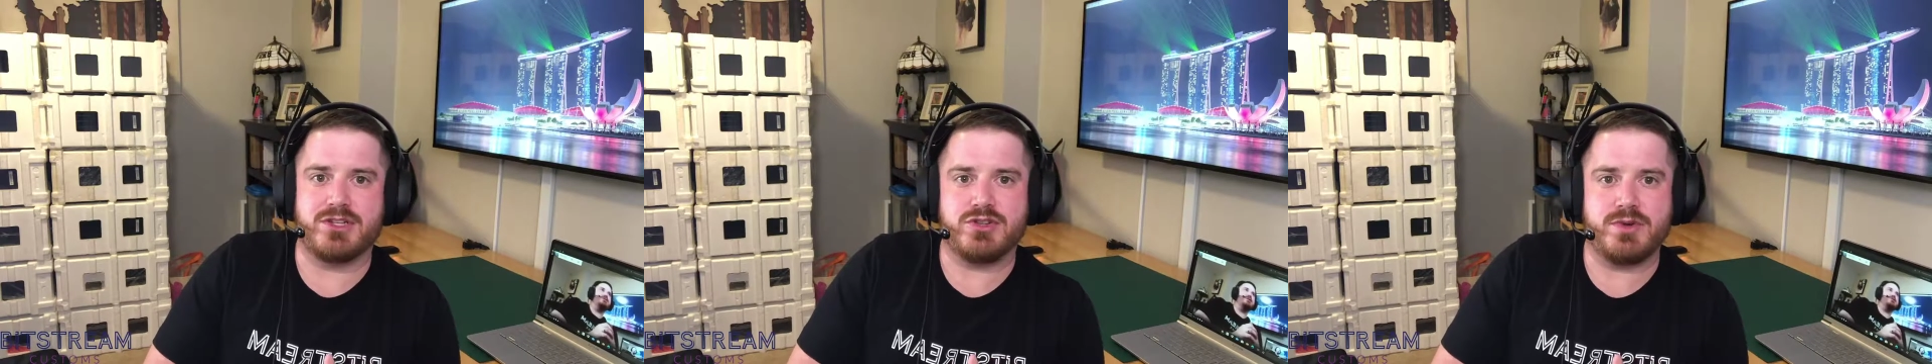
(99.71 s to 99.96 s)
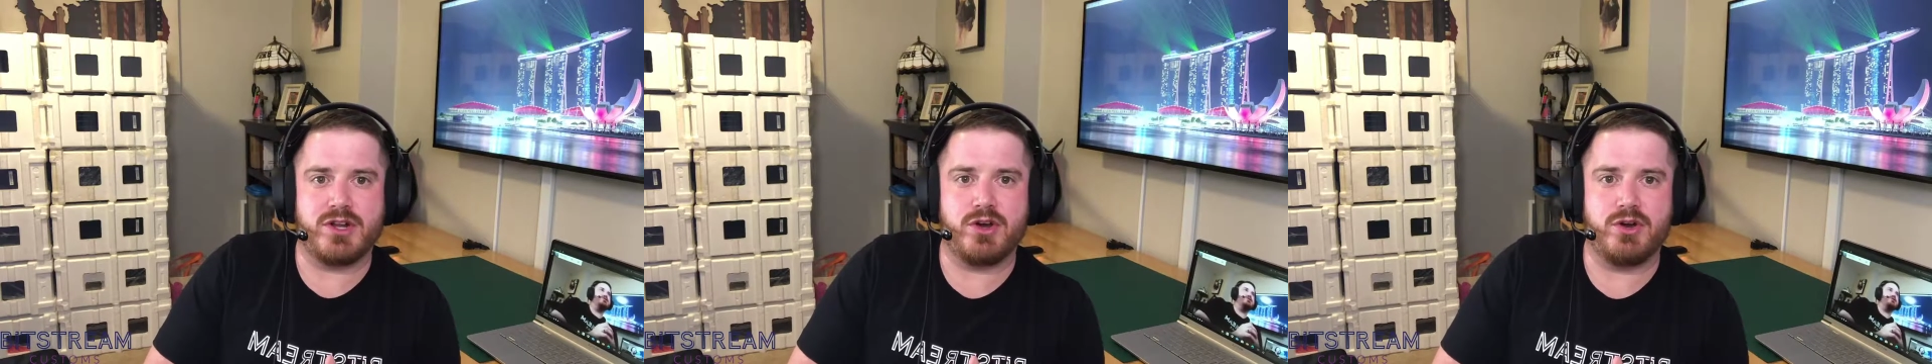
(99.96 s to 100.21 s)
to
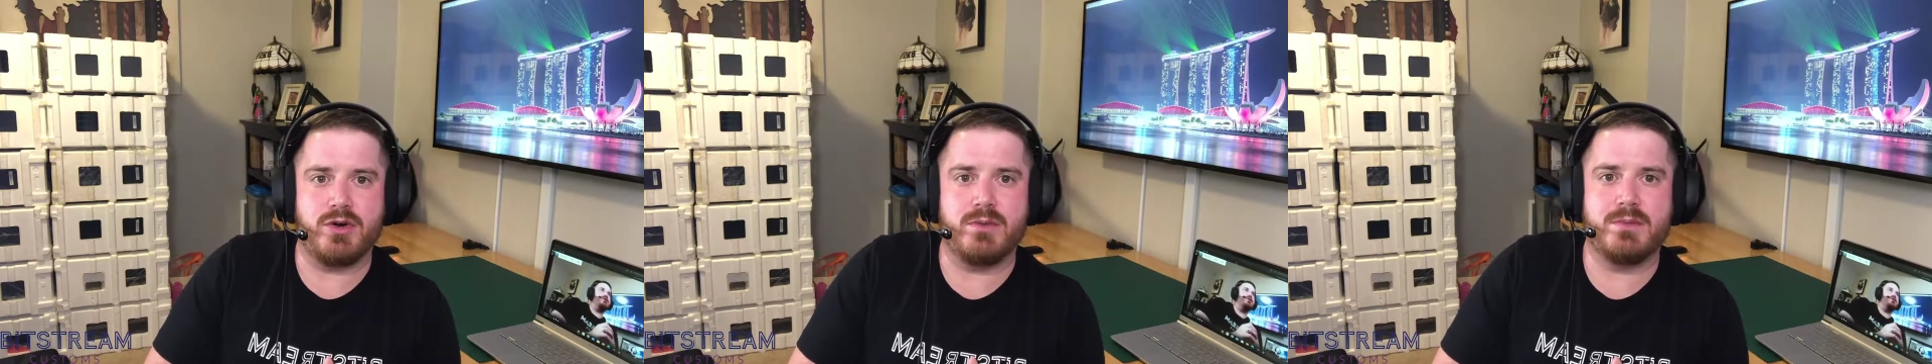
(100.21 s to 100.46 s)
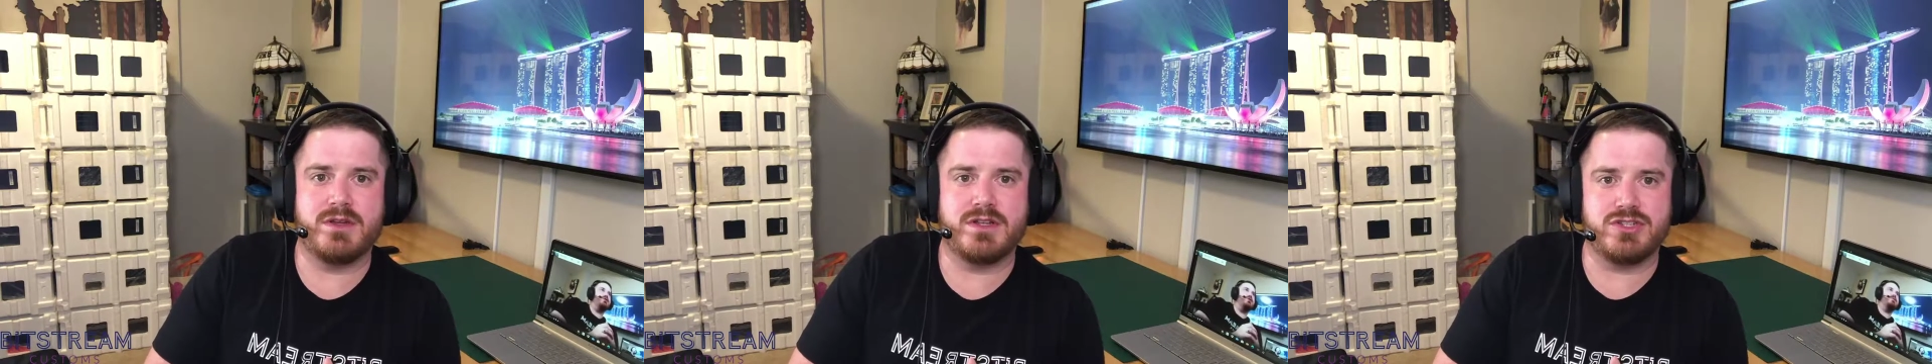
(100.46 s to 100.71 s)
do at
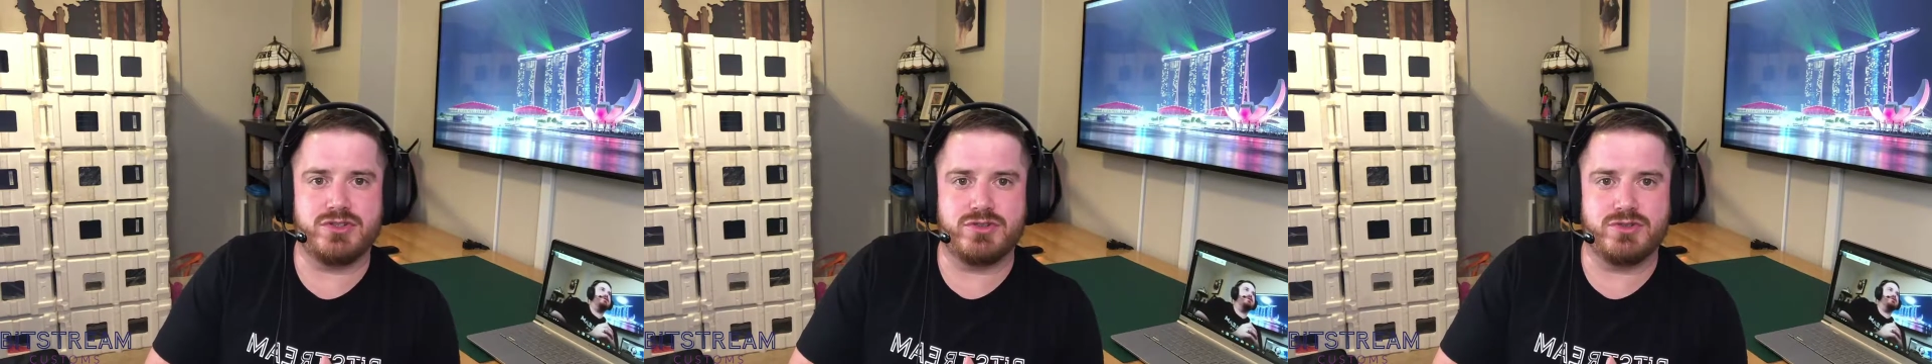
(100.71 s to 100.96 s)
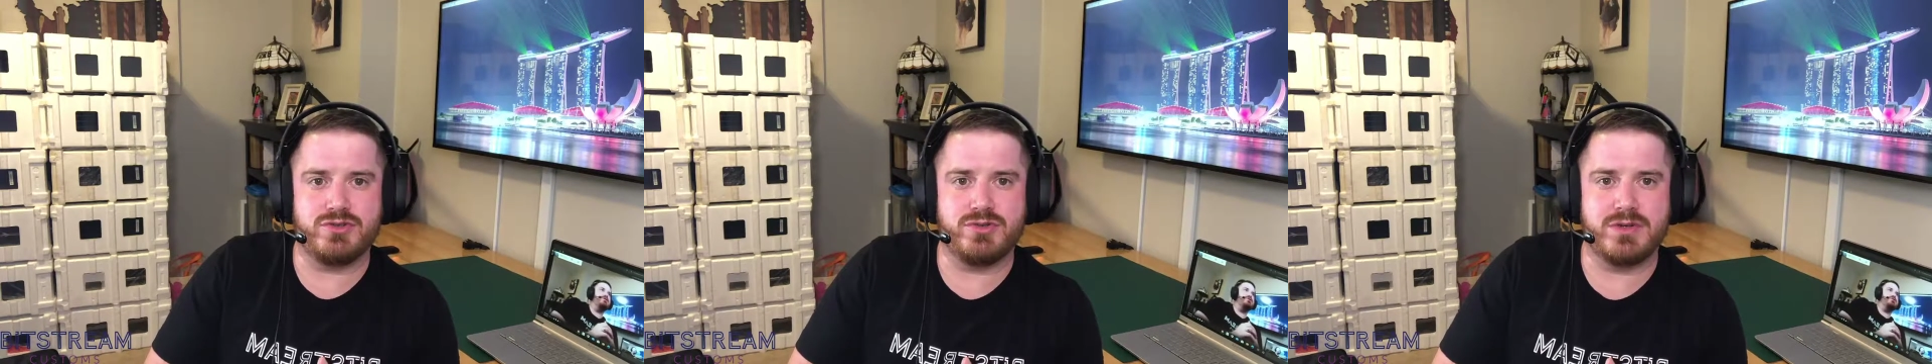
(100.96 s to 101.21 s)
home
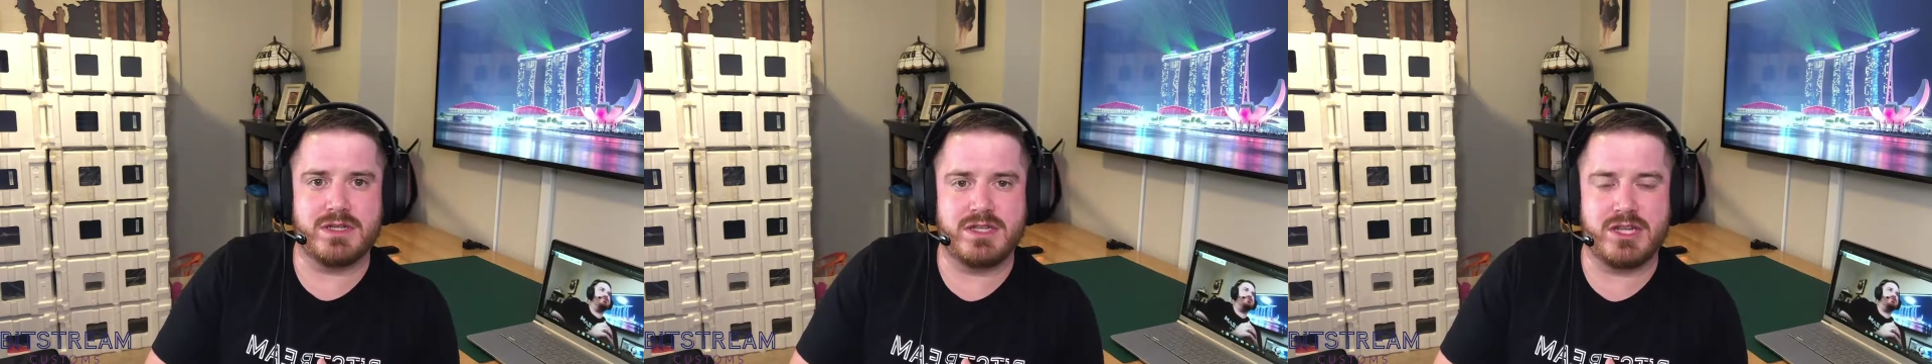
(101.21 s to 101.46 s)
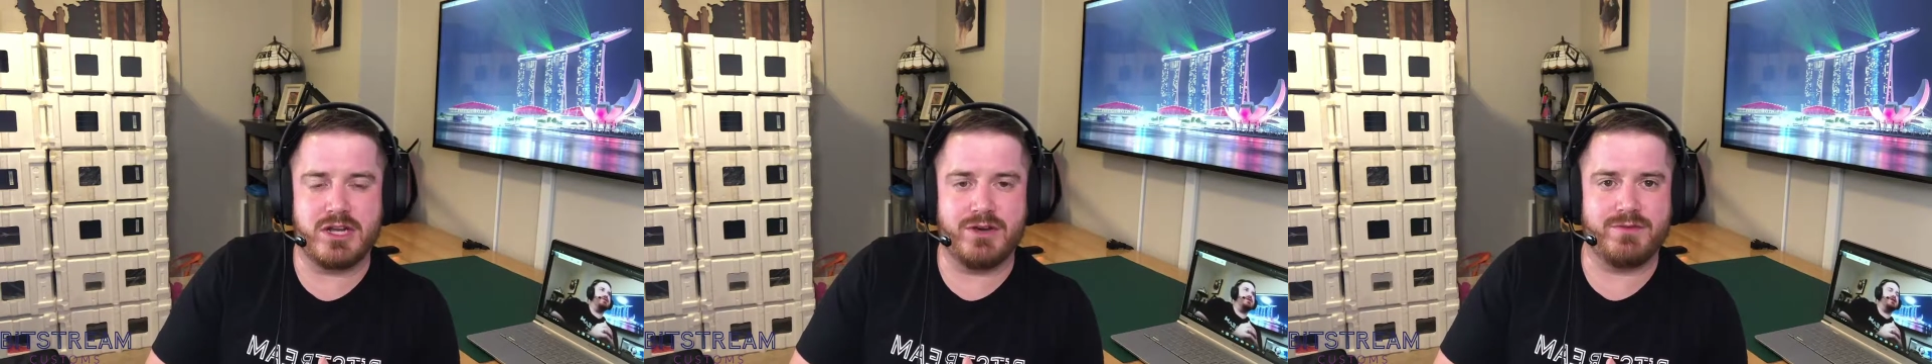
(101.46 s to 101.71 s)
to
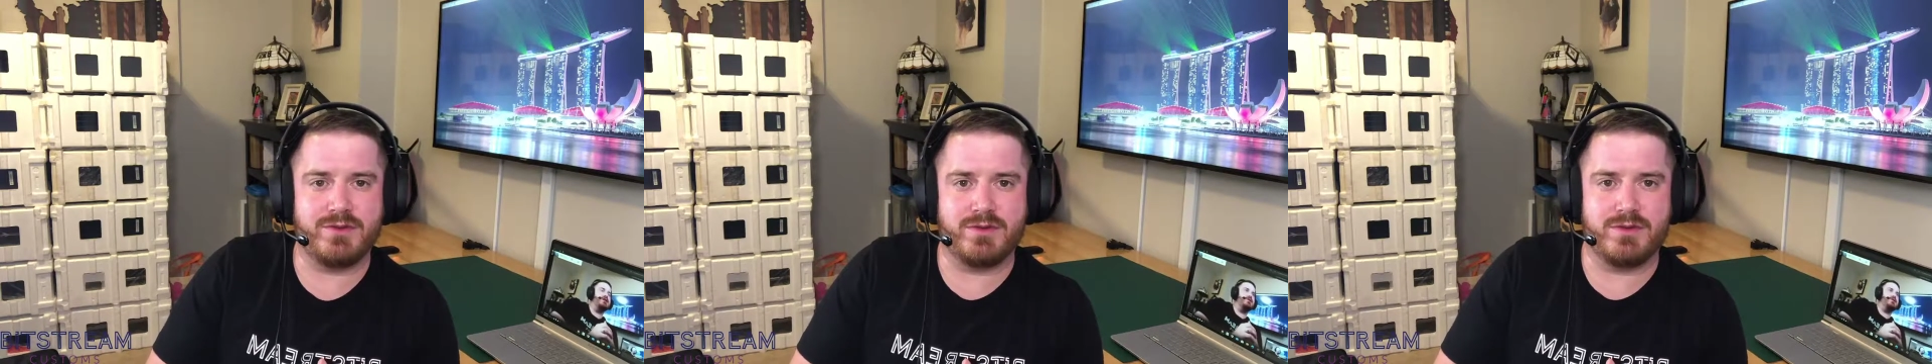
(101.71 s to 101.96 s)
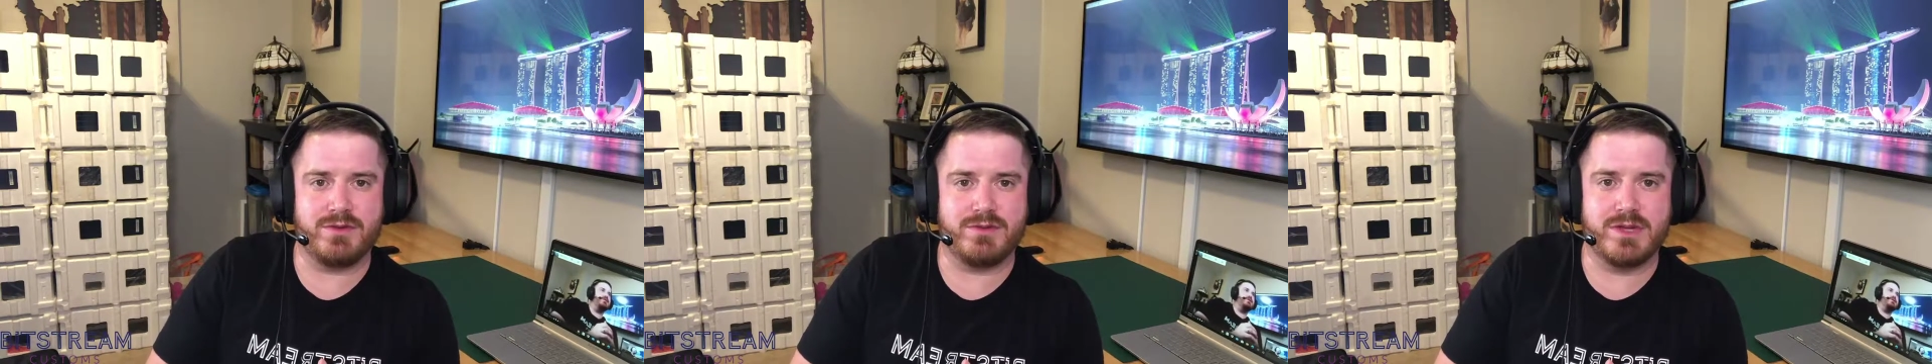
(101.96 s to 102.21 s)
you know
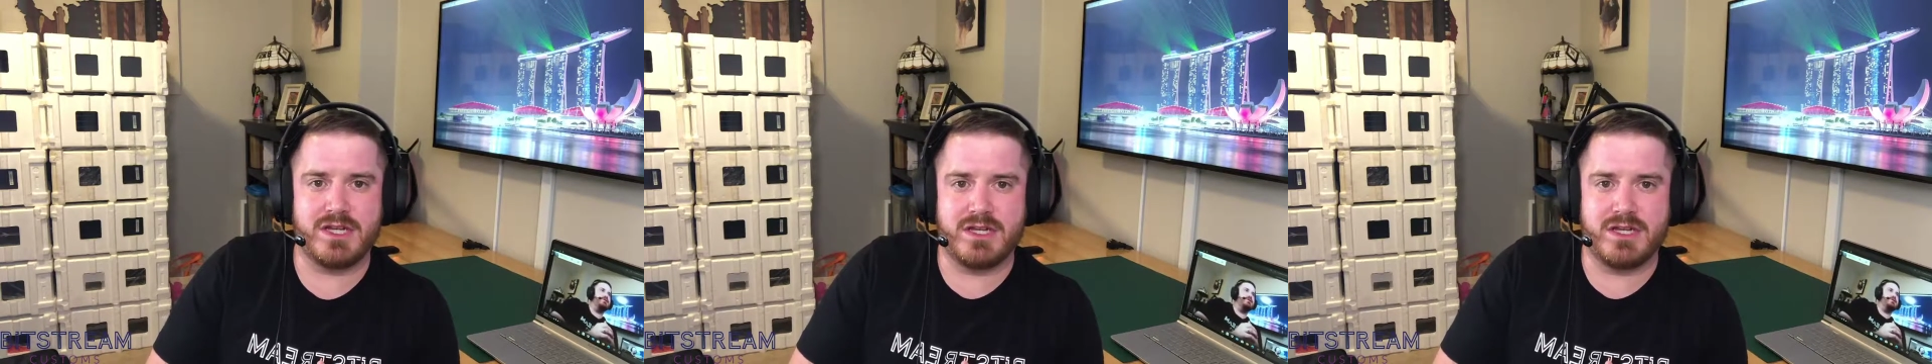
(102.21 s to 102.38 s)
for